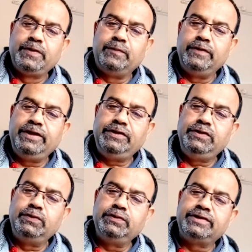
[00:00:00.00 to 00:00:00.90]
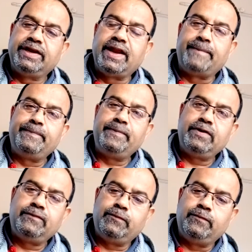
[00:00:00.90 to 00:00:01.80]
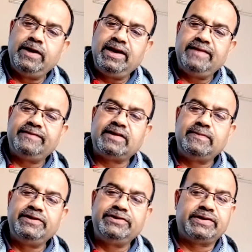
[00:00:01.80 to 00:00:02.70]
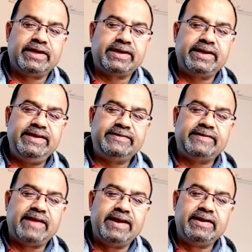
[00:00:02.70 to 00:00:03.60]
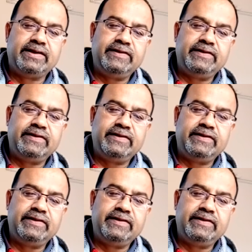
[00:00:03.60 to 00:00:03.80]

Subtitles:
we use a number of well-established techniques and a